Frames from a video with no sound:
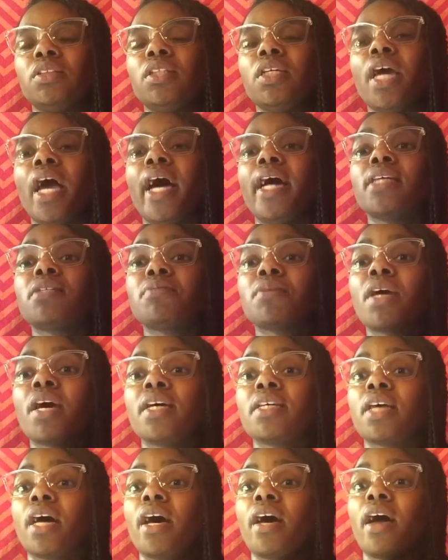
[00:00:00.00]
asked me
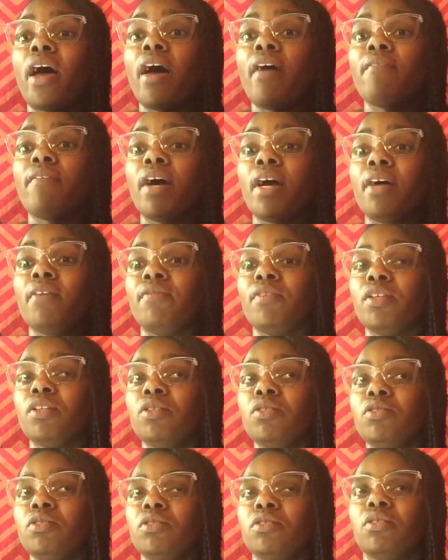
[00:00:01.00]
have I ever
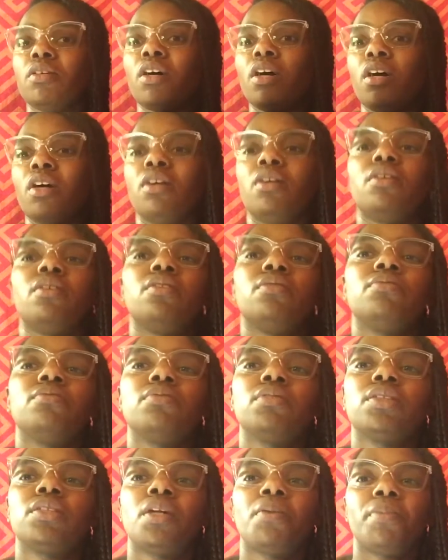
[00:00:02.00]
used
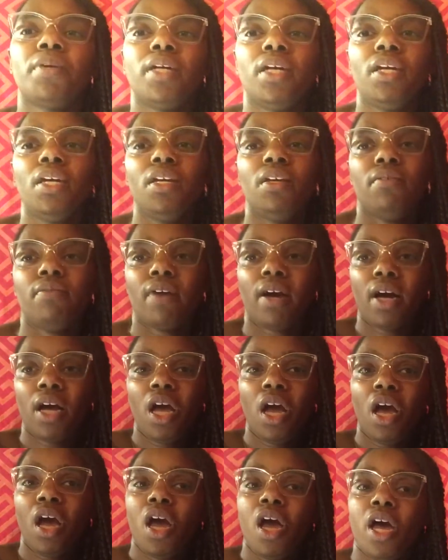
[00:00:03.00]
Summer Eve,
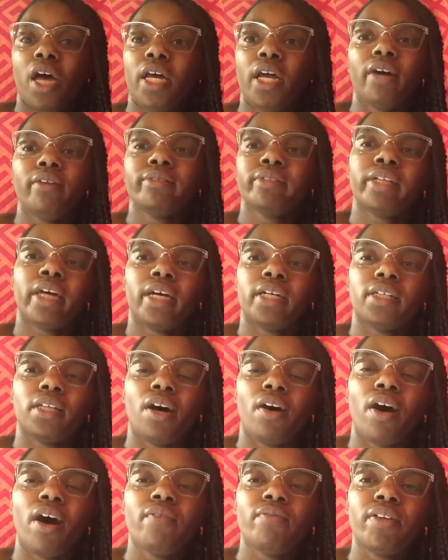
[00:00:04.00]
and I was like,
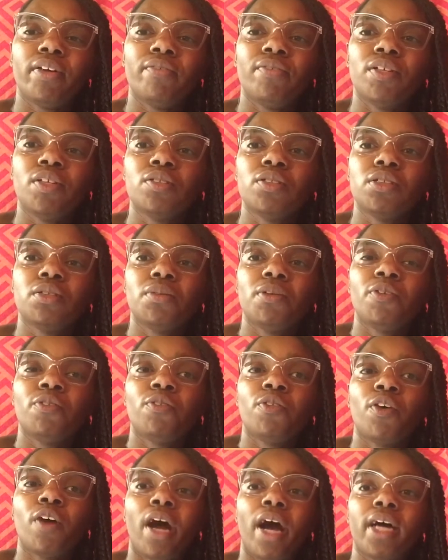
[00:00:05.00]
no, I've never used it
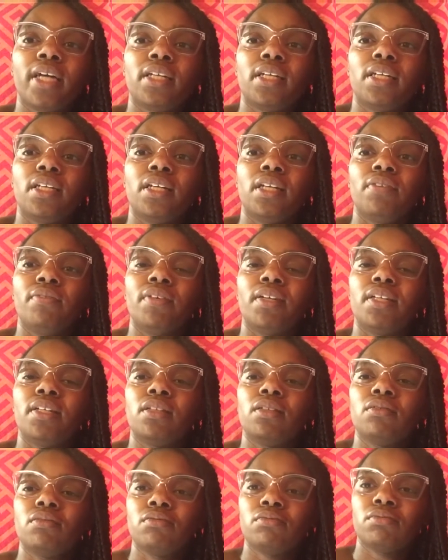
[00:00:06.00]
before. I didn't
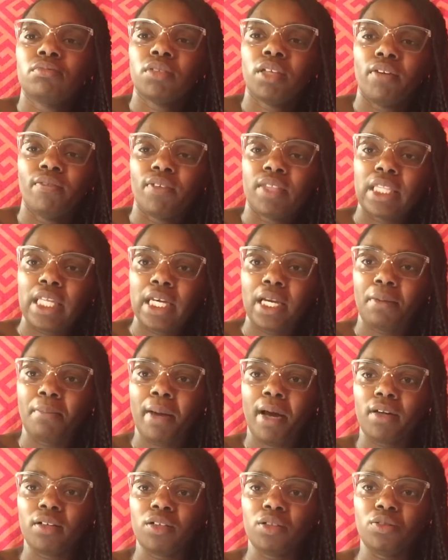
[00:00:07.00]
even ever think
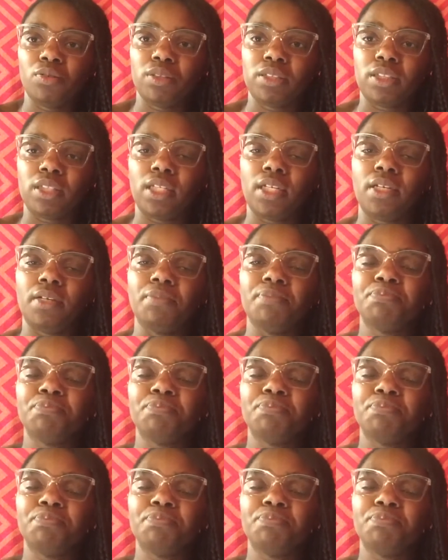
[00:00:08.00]
about using it.